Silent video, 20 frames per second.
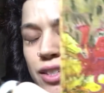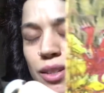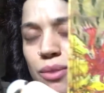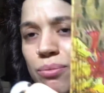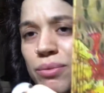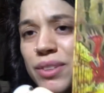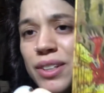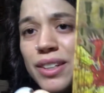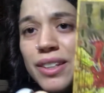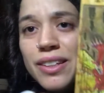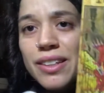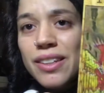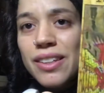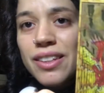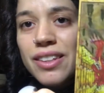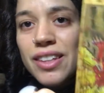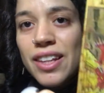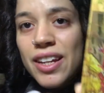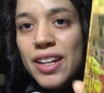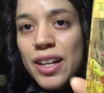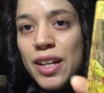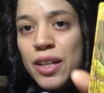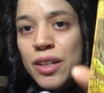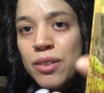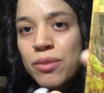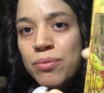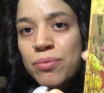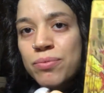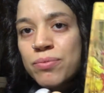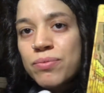something that
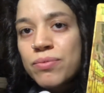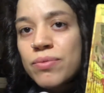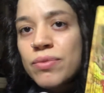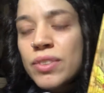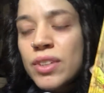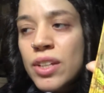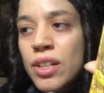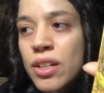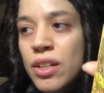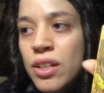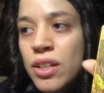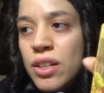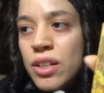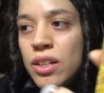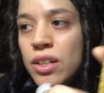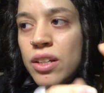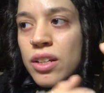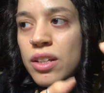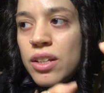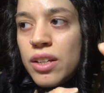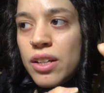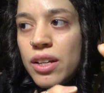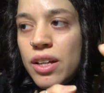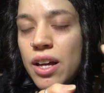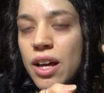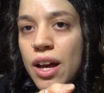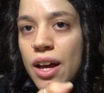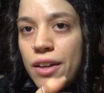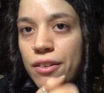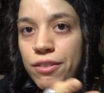I'm,
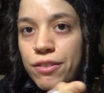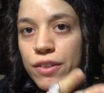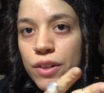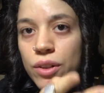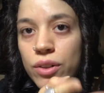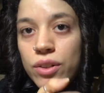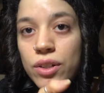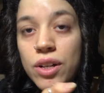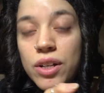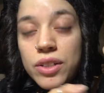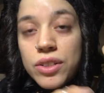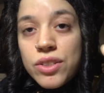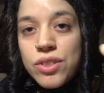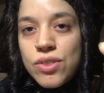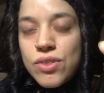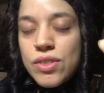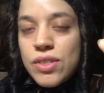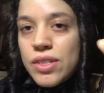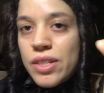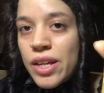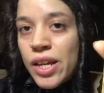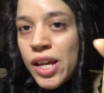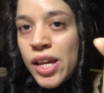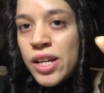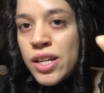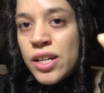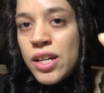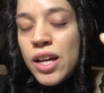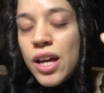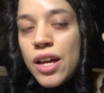I felt called to
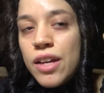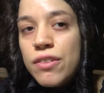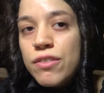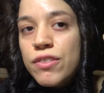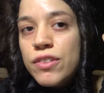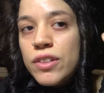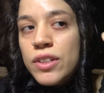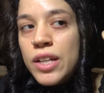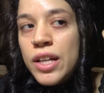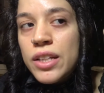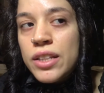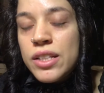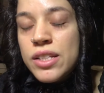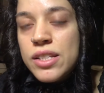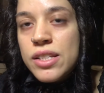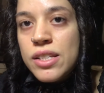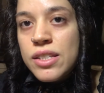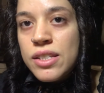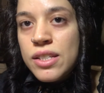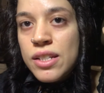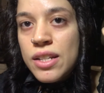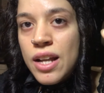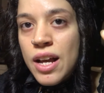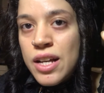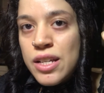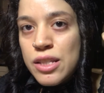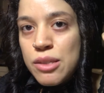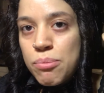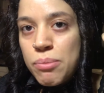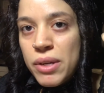say. I feel like this is an
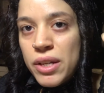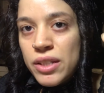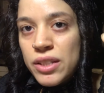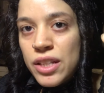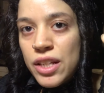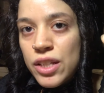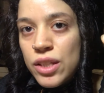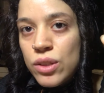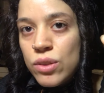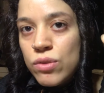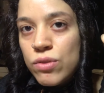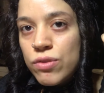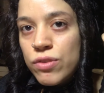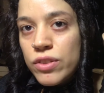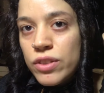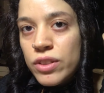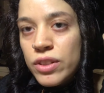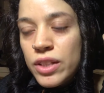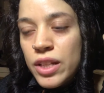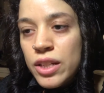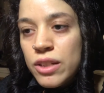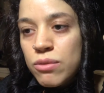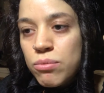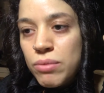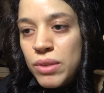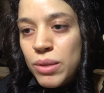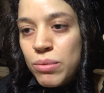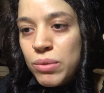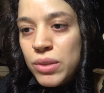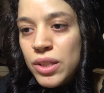aspect that you feel like
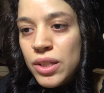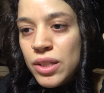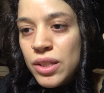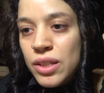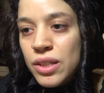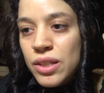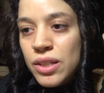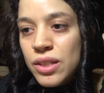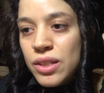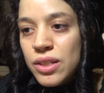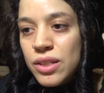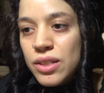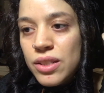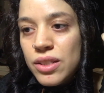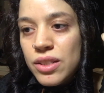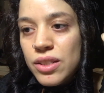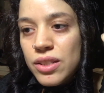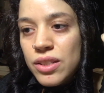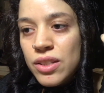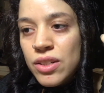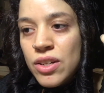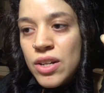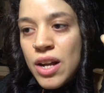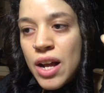maybe there are